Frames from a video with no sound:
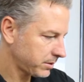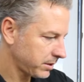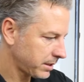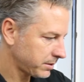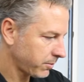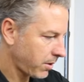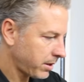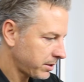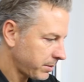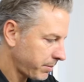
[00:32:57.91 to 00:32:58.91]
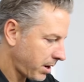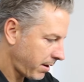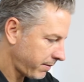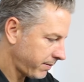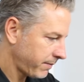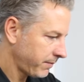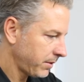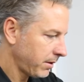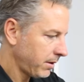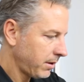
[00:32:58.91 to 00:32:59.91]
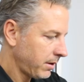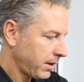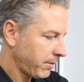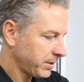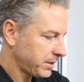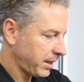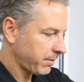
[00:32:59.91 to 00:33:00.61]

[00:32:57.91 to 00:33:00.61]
just let some water drip off once